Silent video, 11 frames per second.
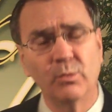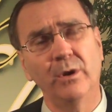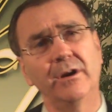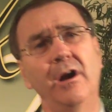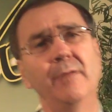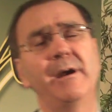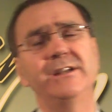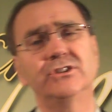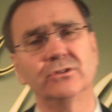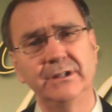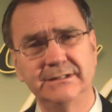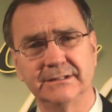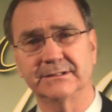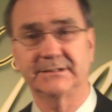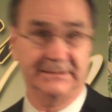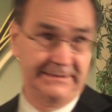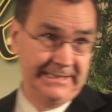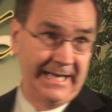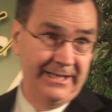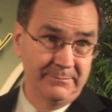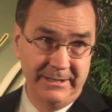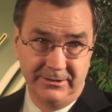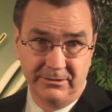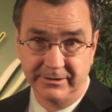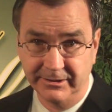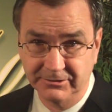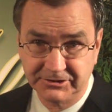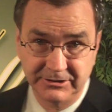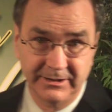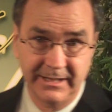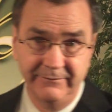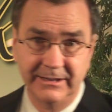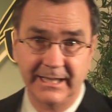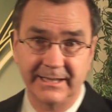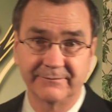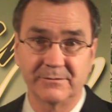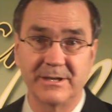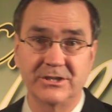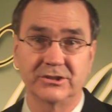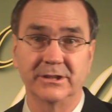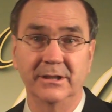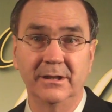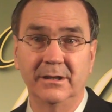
What are my choices? Seek out a mentor. He or she will give you that information.